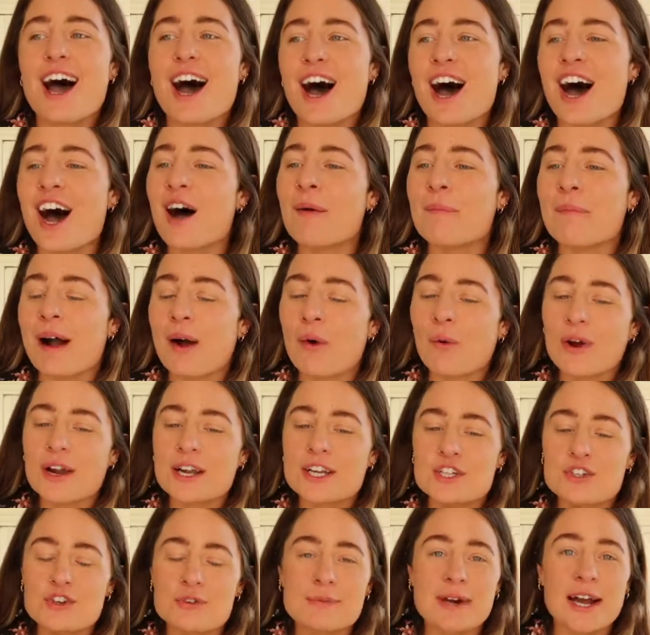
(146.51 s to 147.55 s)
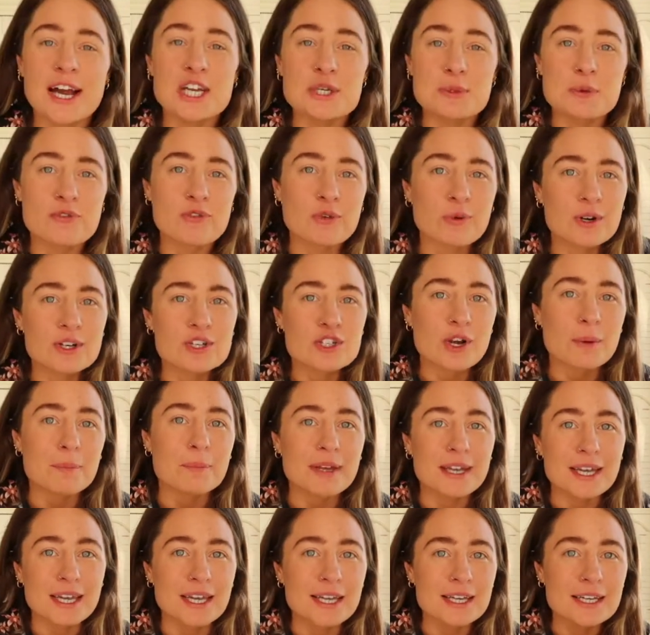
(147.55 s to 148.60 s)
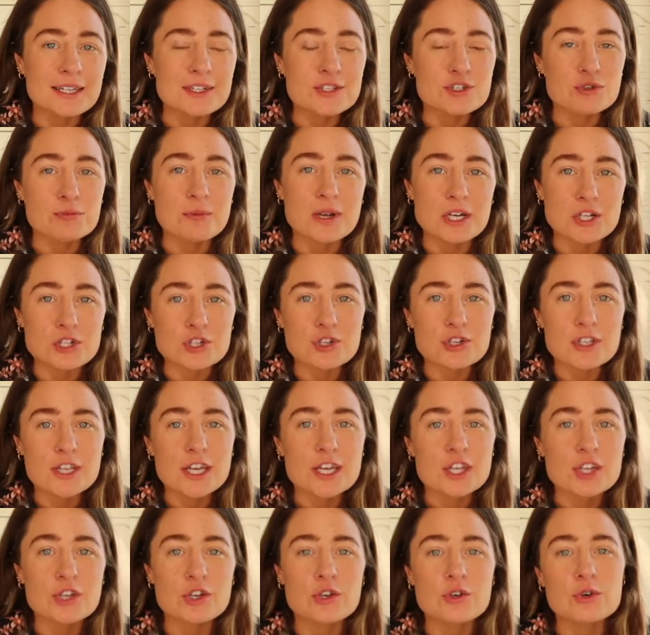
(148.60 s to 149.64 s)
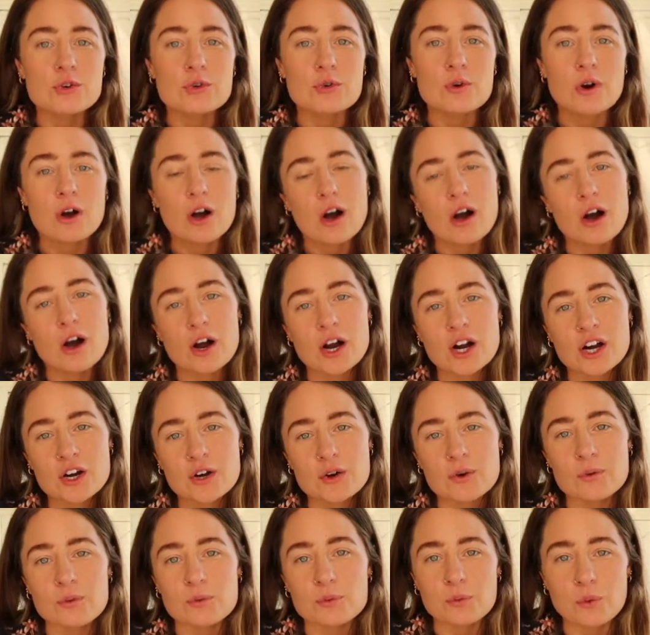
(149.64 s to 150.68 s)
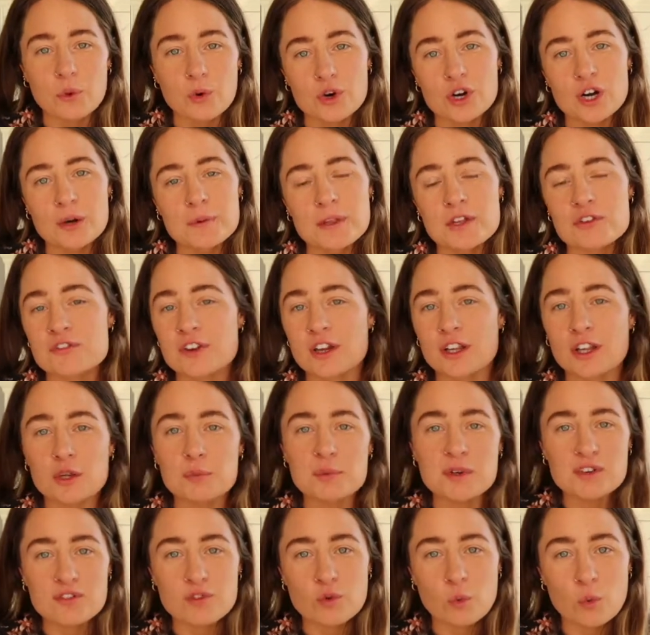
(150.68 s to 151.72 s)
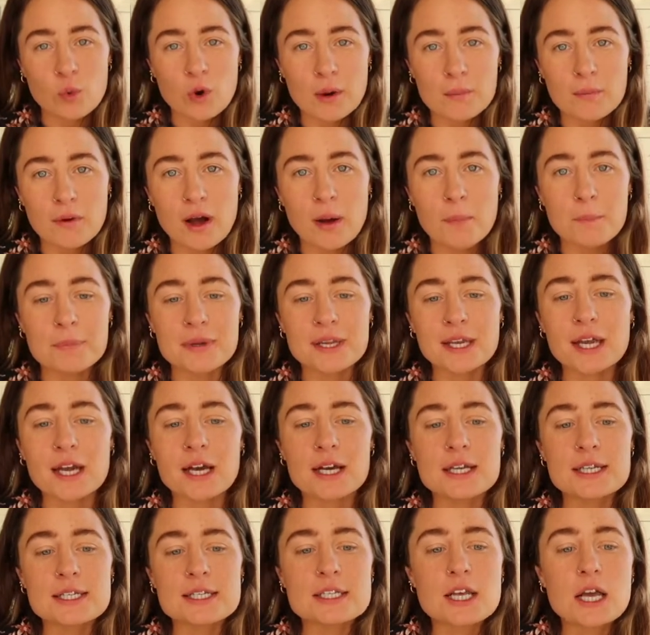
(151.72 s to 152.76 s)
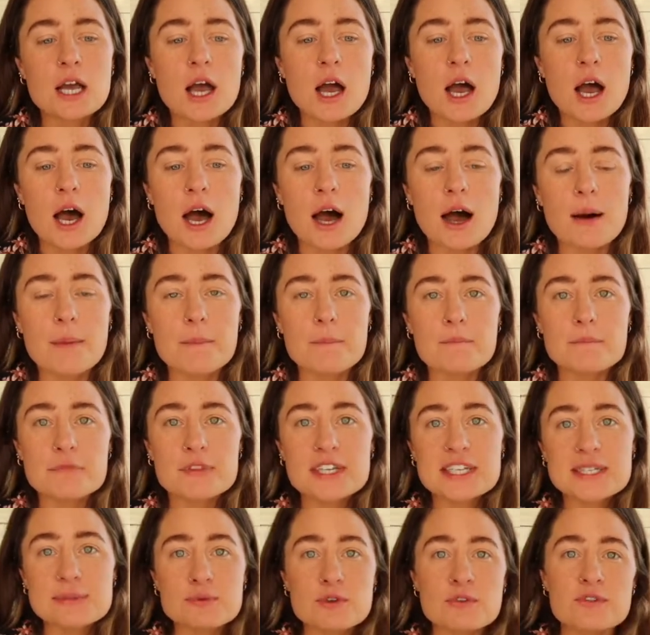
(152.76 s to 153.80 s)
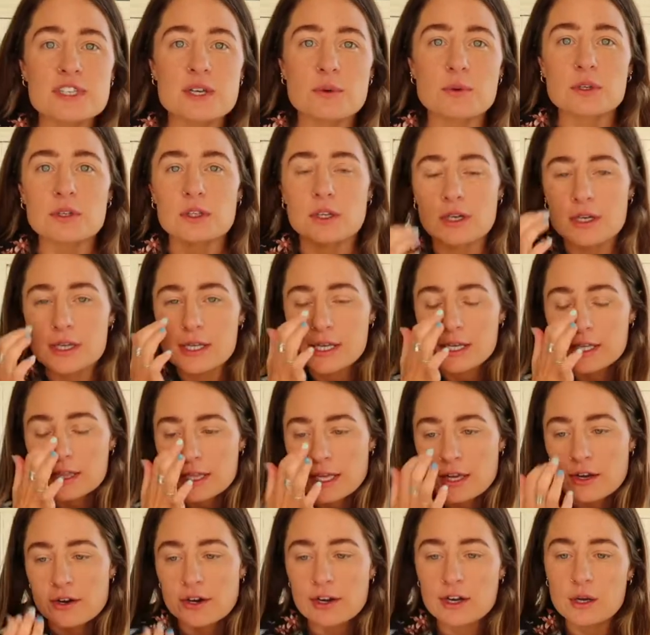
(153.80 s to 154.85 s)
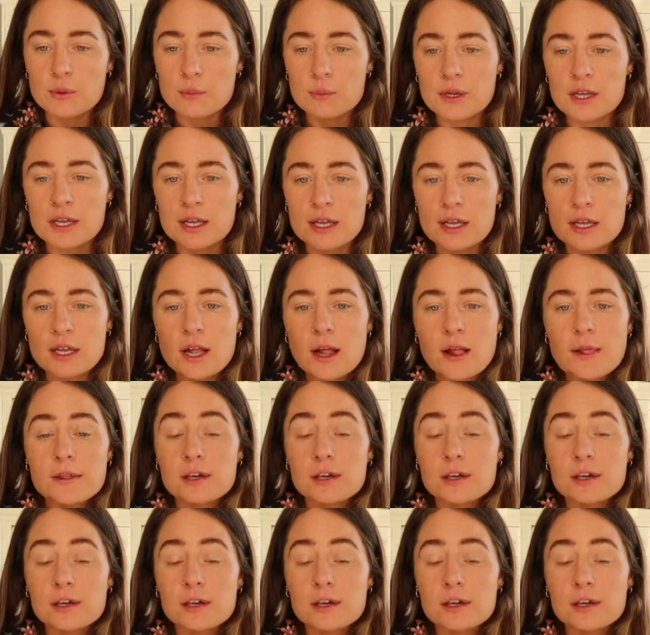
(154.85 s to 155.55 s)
Um, I wanted to remind you before we jump in to make sure that you are warm, that you've done a little bit of a warm up because um, these moves that we're learning, they're gonna be,